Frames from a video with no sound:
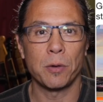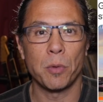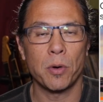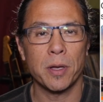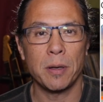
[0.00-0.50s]
Good
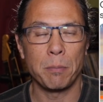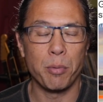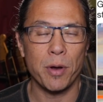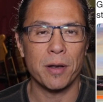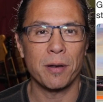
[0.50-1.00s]
Morning
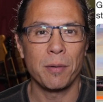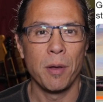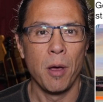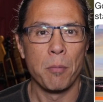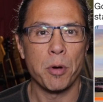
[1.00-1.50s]
Britain
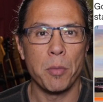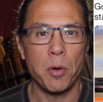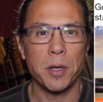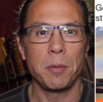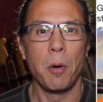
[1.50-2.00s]

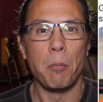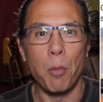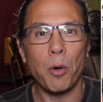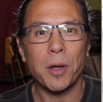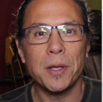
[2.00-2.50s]
promoting
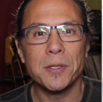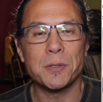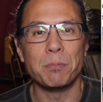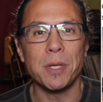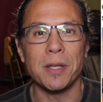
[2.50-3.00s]

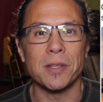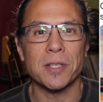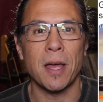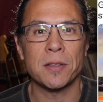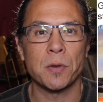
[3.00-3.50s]
Morgan's
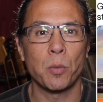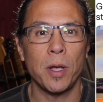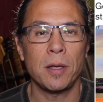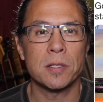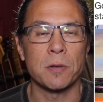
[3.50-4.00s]
Meats as a
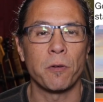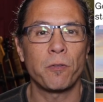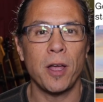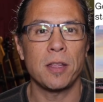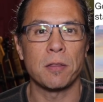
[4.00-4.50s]
way to
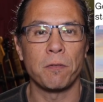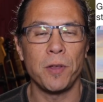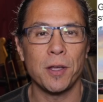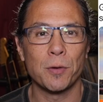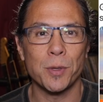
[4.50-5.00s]
fight the vegan